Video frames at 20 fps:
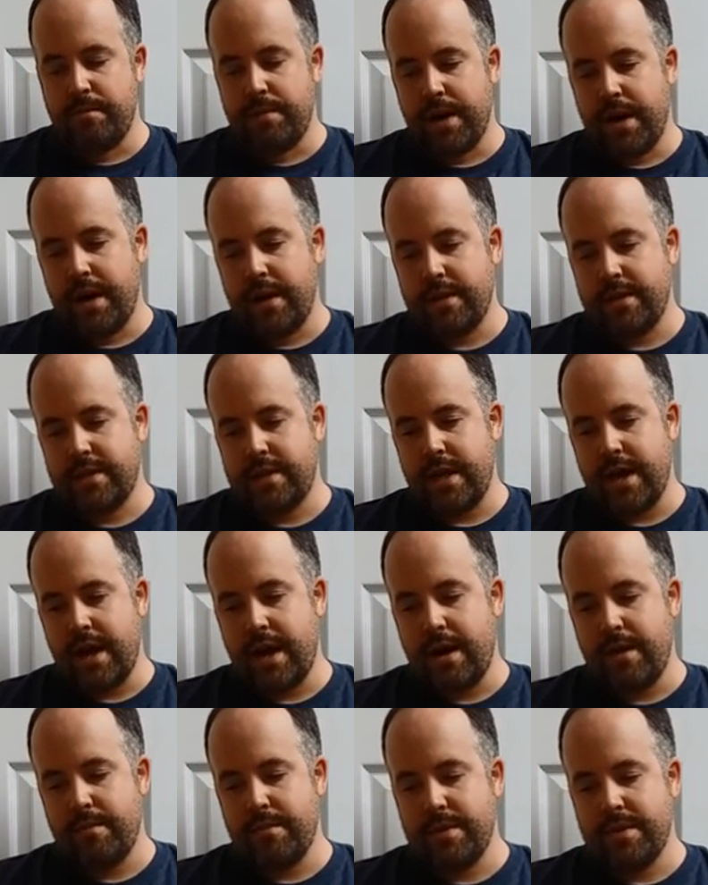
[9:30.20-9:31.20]
but
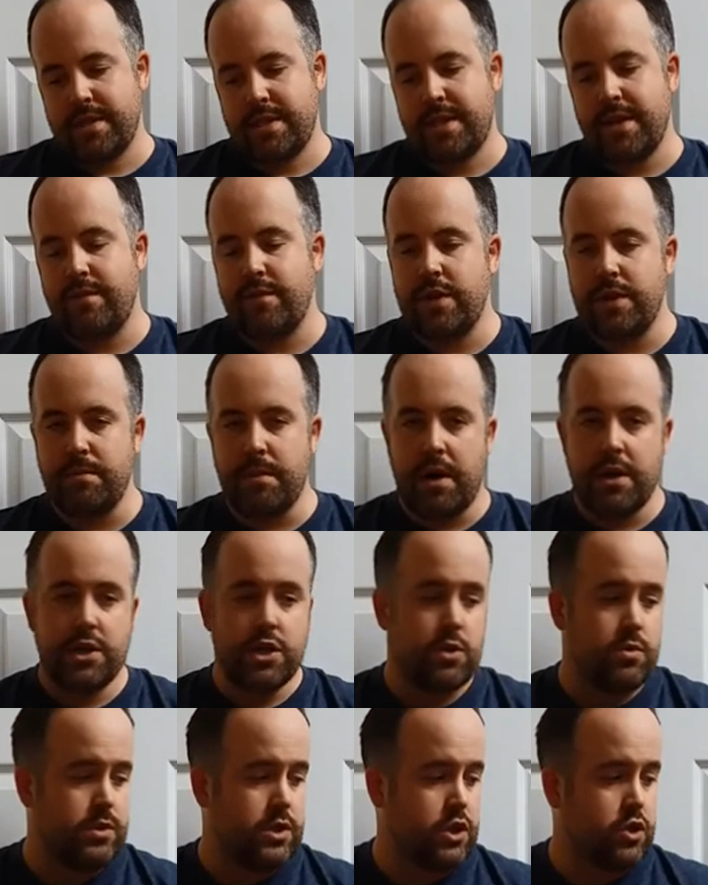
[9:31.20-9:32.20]
um, 7D
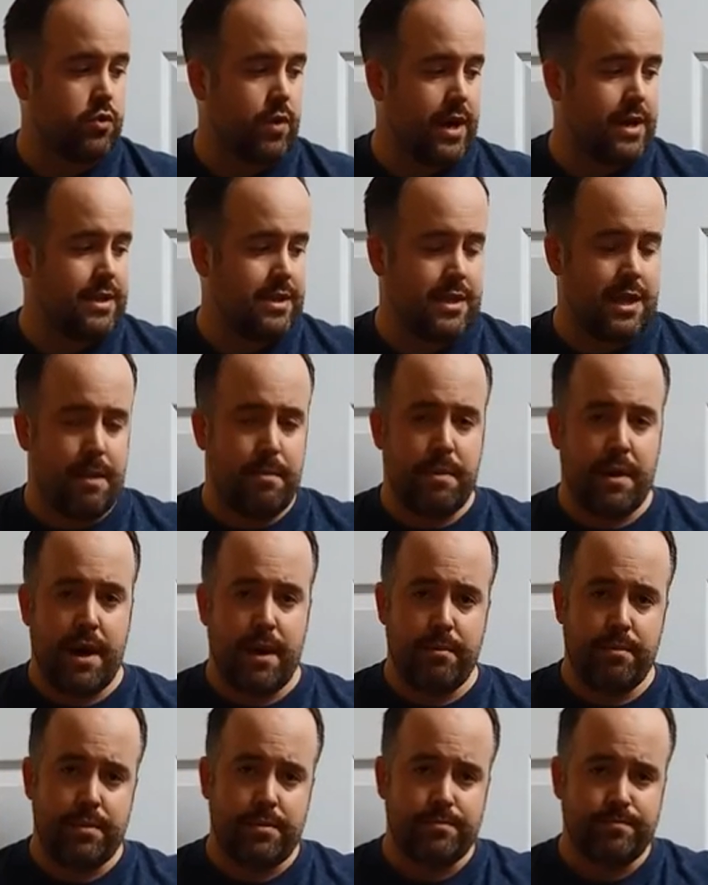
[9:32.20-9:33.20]
Mark II is a great step
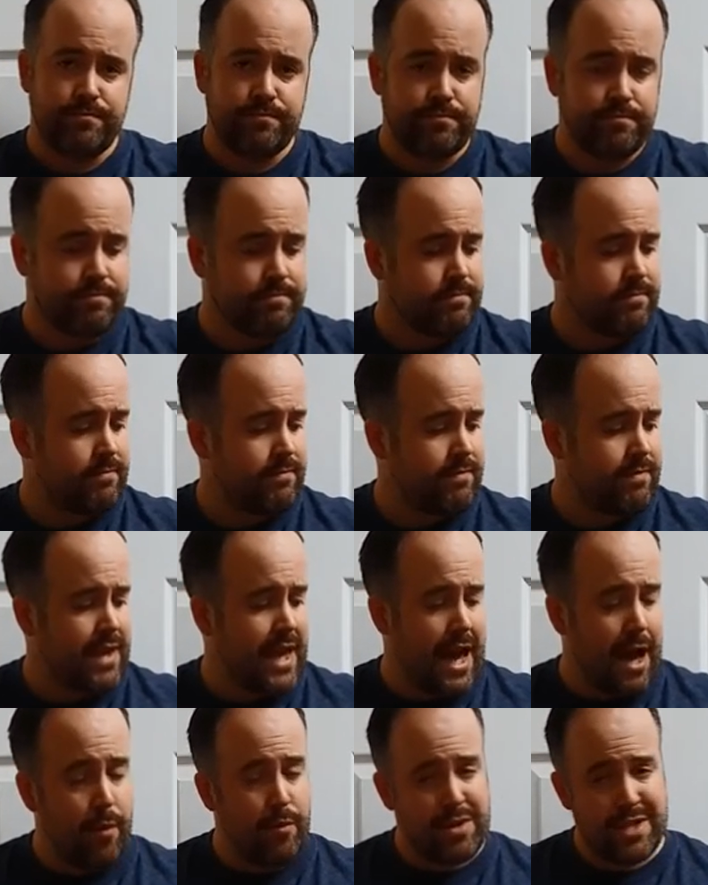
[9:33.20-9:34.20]
up,
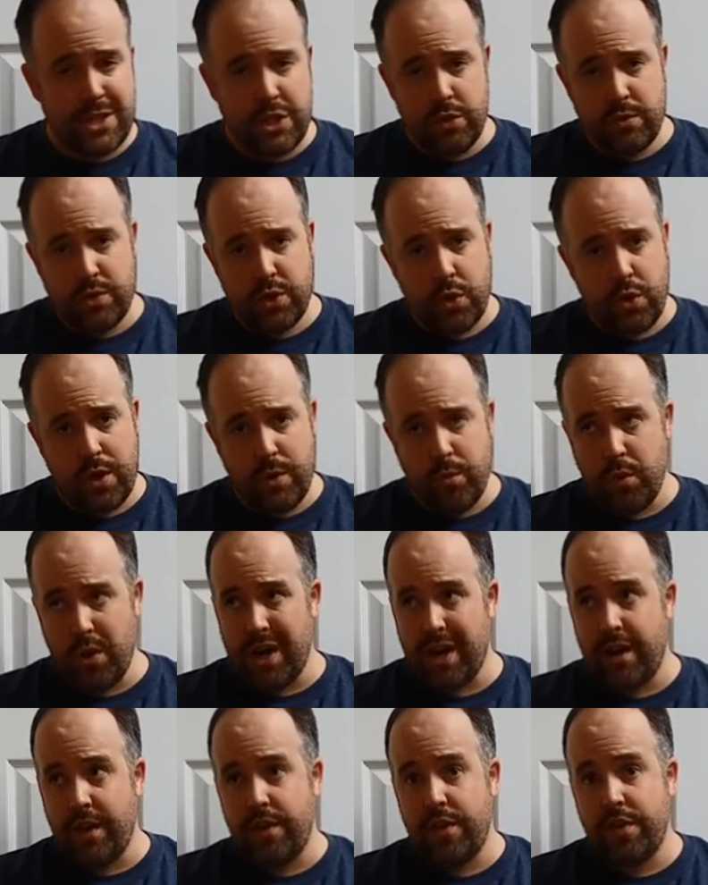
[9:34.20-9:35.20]
and we're still talking what
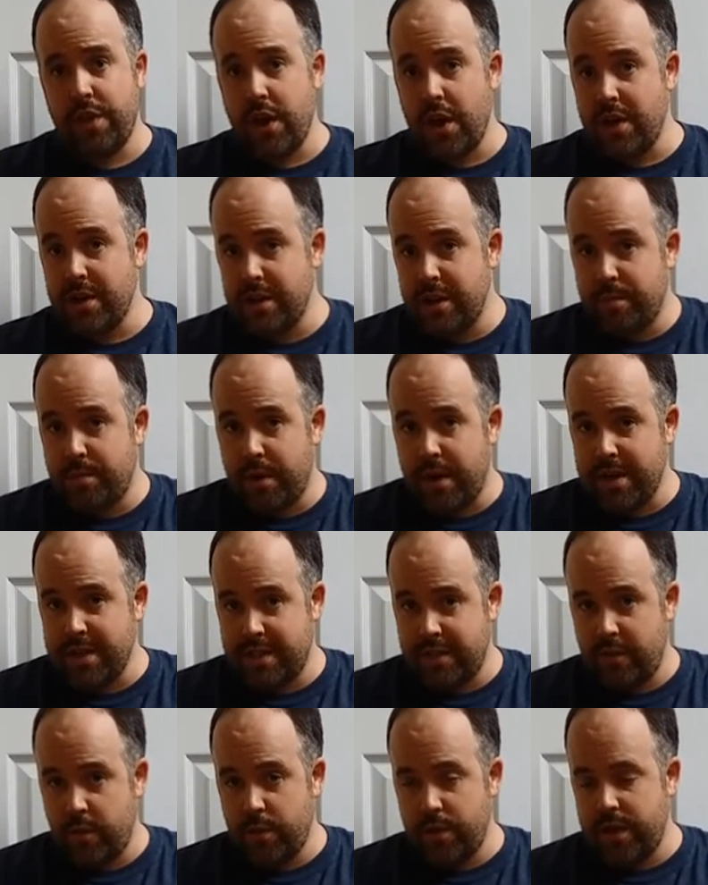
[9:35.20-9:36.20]
like a third of the
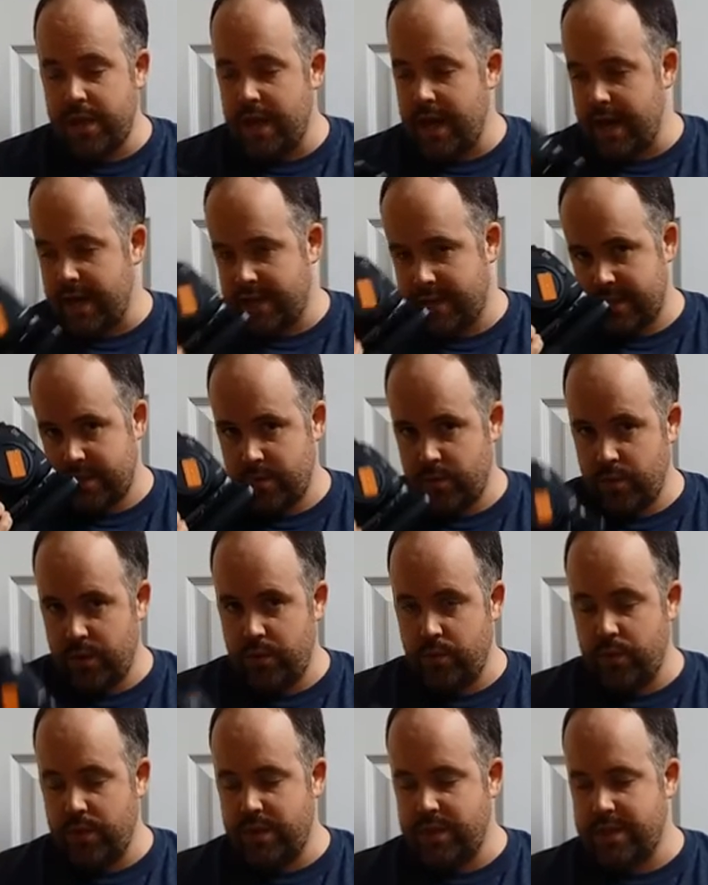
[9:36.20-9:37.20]
price of a 1DX
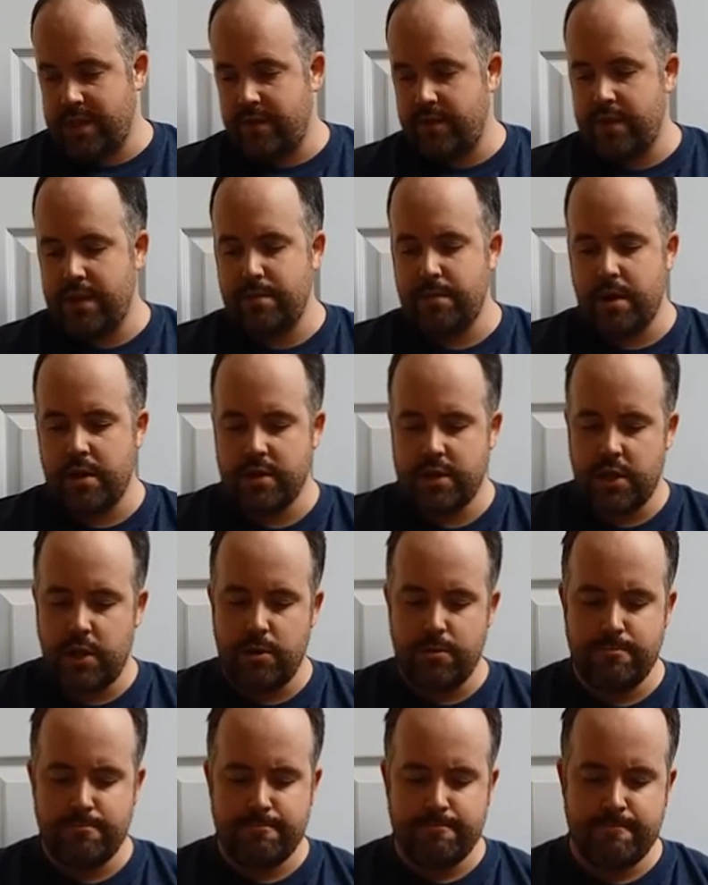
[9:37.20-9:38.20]
with, with the 7D Mark
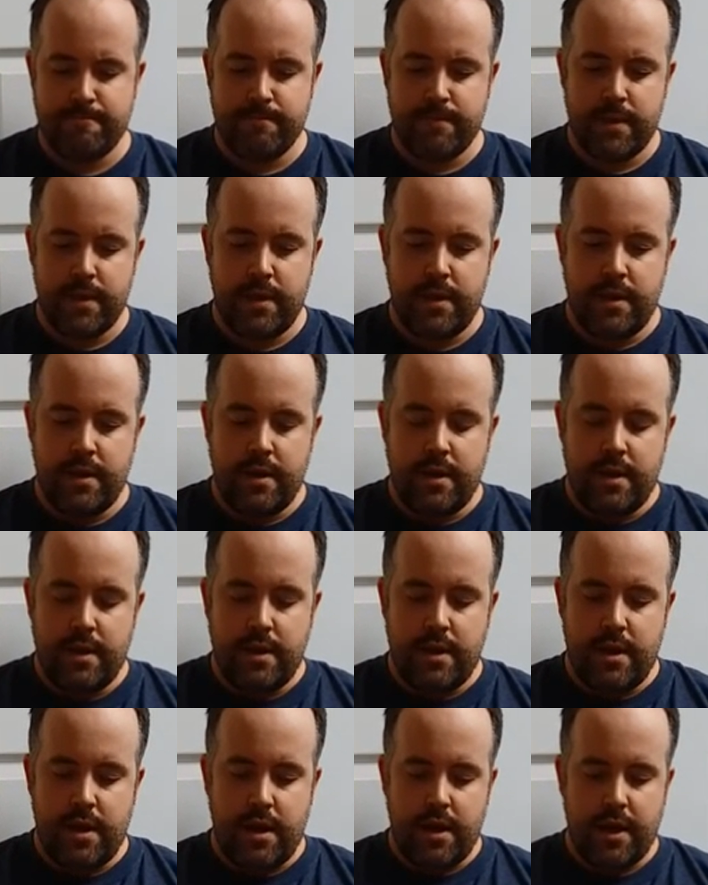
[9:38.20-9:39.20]
II.
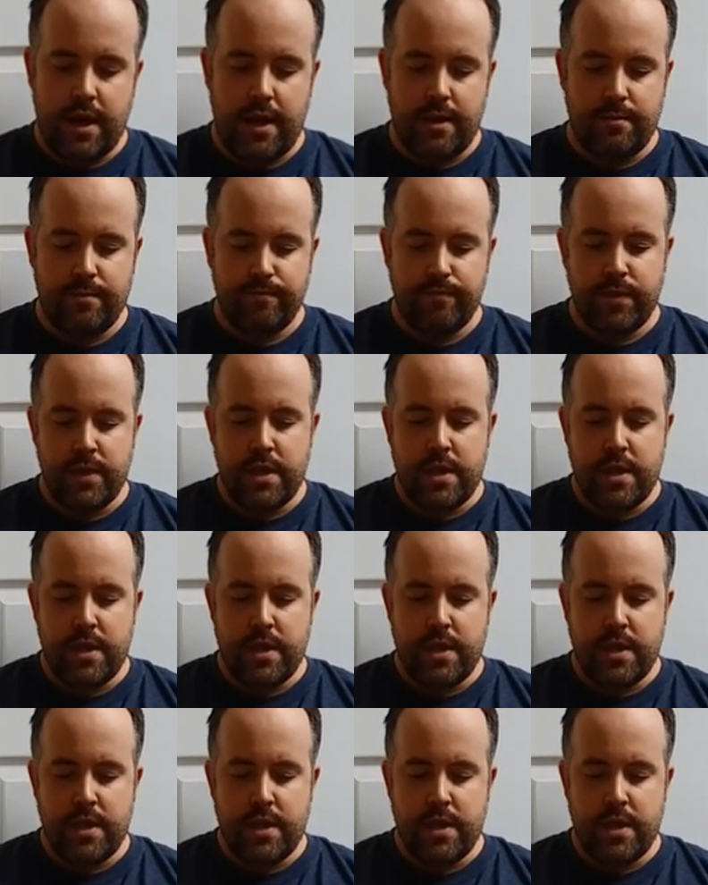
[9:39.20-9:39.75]
Okay,